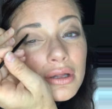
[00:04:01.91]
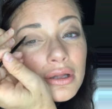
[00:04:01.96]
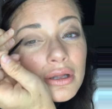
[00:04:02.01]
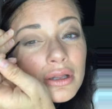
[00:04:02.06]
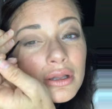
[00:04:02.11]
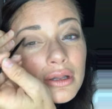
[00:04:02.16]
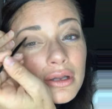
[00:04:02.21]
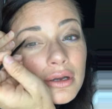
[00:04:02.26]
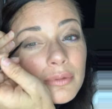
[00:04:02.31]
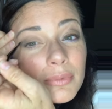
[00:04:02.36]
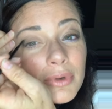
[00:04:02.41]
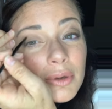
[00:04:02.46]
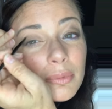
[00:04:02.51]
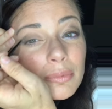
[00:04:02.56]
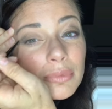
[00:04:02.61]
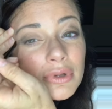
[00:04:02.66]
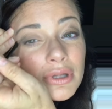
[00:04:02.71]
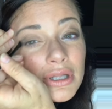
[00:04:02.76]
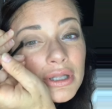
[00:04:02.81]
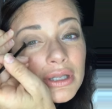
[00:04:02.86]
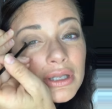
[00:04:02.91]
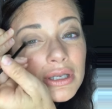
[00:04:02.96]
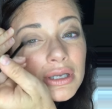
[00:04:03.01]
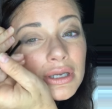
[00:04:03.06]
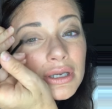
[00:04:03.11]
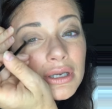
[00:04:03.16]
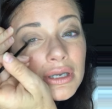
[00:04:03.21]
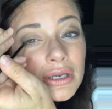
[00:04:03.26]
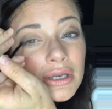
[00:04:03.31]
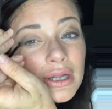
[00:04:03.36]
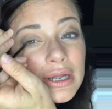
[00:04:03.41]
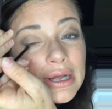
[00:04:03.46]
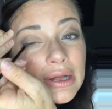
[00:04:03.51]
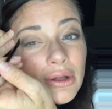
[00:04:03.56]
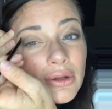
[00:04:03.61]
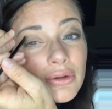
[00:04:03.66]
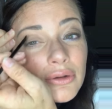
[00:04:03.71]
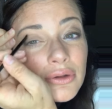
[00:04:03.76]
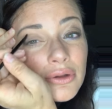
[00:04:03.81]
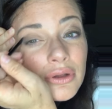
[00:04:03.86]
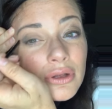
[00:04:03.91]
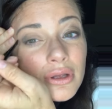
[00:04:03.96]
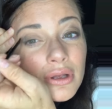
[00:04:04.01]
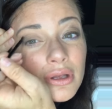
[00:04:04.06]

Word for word: And then I'm going to blend it out.